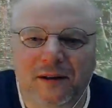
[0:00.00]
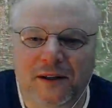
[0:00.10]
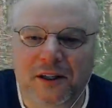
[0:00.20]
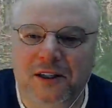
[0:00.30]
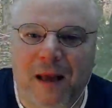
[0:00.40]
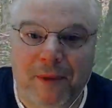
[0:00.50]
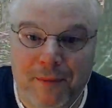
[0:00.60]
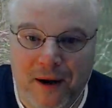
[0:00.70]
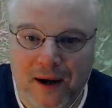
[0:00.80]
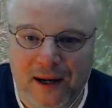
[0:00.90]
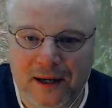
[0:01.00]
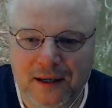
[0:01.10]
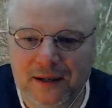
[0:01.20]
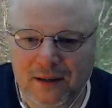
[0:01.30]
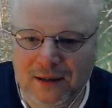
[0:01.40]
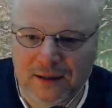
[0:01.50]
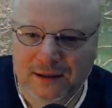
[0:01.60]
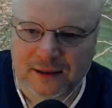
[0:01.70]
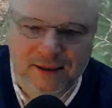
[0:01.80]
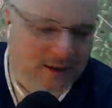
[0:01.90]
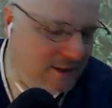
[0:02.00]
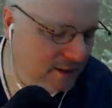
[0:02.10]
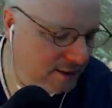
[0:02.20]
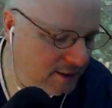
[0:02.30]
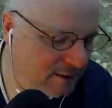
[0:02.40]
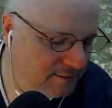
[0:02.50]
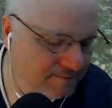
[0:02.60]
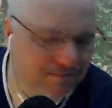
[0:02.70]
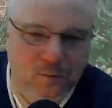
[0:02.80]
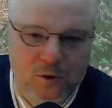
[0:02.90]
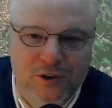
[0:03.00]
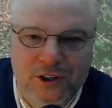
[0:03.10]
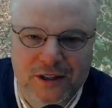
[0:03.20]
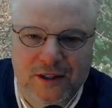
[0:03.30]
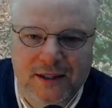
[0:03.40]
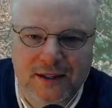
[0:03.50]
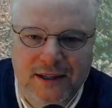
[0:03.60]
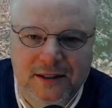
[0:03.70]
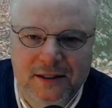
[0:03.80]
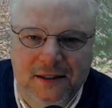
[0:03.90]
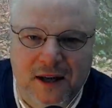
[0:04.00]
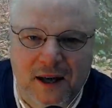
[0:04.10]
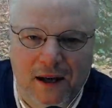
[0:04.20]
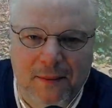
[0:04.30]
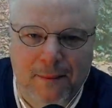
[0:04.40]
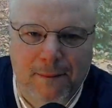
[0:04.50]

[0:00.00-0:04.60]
you stopping by, and we'll see you next time.